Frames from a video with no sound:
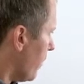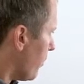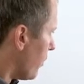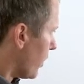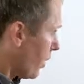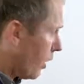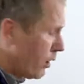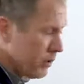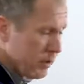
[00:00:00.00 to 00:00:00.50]

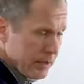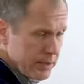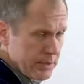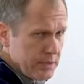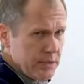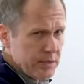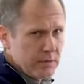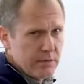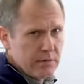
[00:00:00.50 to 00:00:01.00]

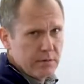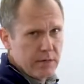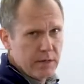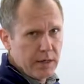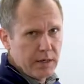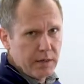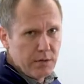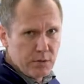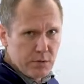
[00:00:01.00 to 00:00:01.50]
Regardless,
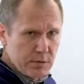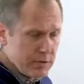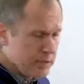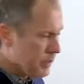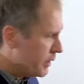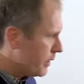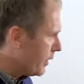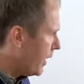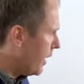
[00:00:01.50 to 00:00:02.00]
in
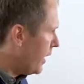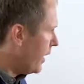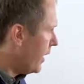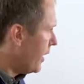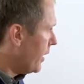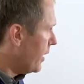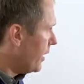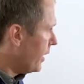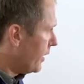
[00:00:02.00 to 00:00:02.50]
using
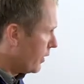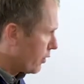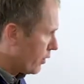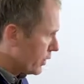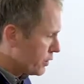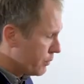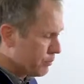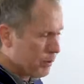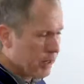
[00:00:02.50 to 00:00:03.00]
an
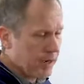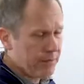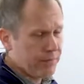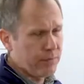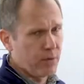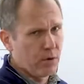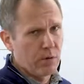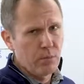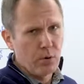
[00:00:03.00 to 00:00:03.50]
integration
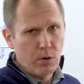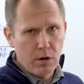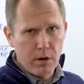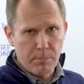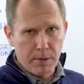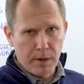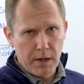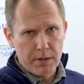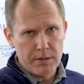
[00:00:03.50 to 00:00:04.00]
platform or a
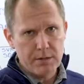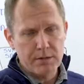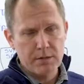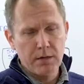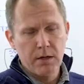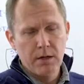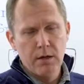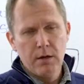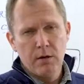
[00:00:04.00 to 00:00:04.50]

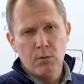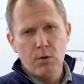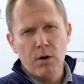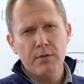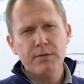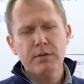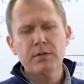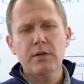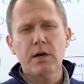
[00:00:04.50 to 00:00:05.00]
bus, we're
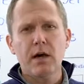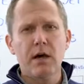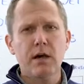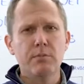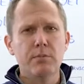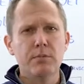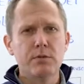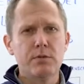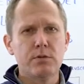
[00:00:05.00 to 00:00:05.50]

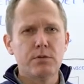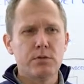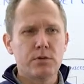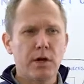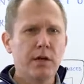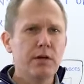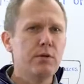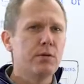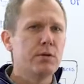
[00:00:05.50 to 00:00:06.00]
oftentimes
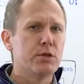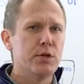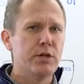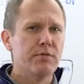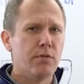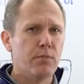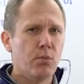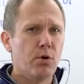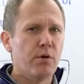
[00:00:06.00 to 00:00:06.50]
trying to
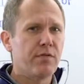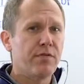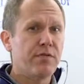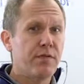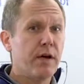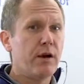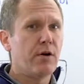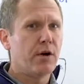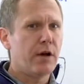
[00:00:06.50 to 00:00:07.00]
achieve a more
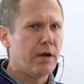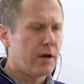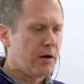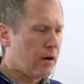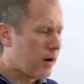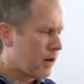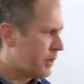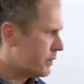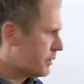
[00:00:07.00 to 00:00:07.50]
federated
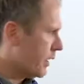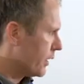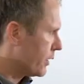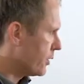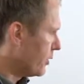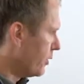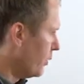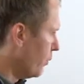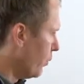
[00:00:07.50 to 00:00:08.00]

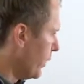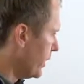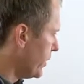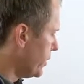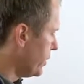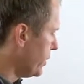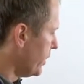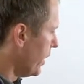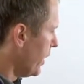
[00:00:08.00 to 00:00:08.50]
architecture in
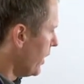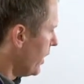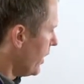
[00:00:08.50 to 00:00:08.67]
which